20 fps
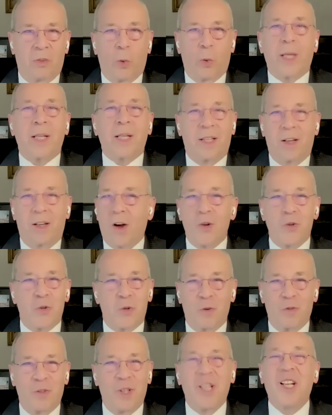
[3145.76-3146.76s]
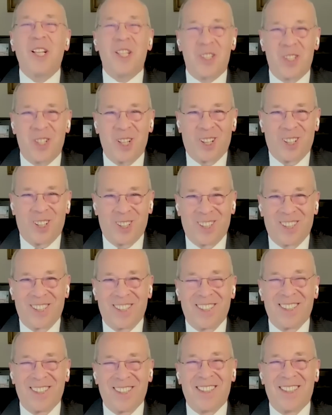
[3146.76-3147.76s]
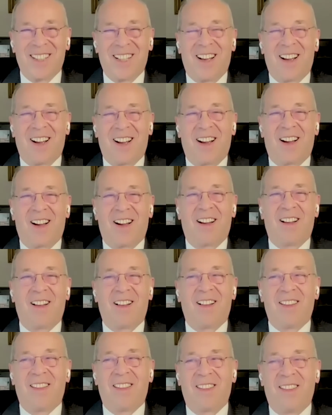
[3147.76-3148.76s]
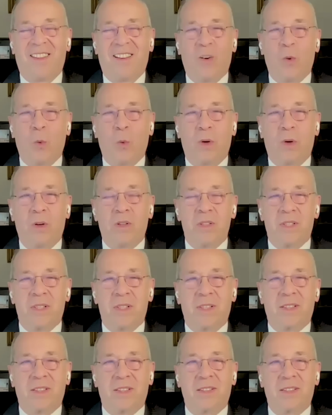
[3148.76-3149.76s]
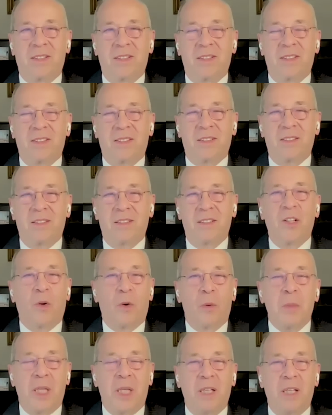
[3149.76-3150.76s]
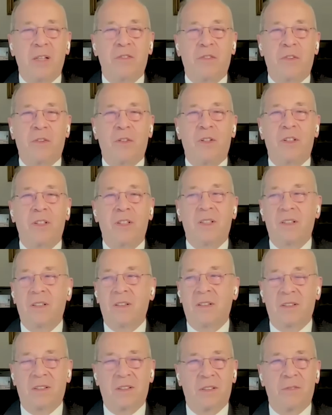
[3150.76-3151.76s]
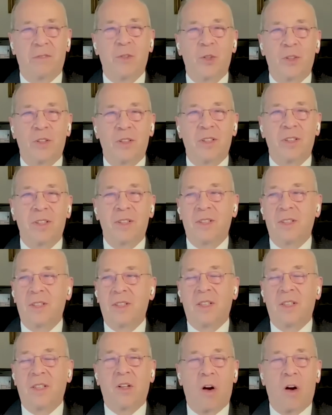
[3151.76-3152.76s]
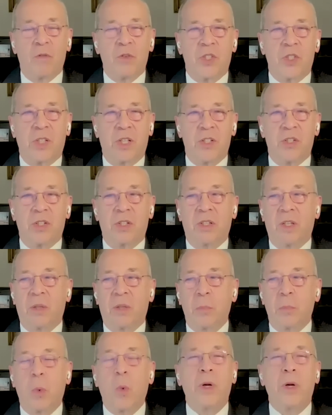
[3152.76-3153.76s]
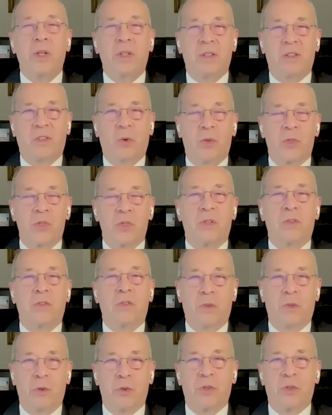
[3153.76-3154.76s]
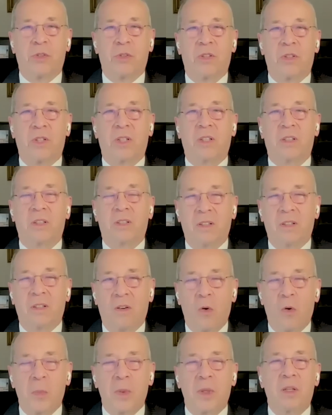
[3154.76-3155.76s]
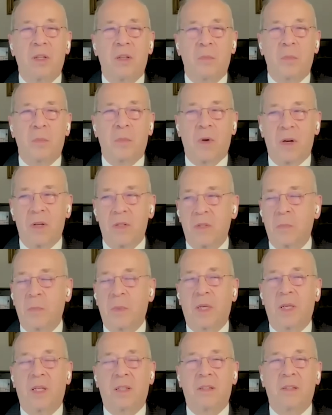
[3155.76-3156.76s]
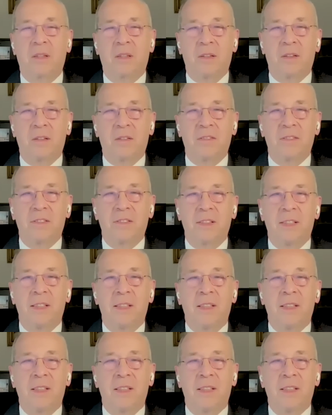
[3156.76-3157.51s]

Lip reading: directly contravene each other, there was a meaningful and a civil conversation that pointed towards the future, that opened the prospect of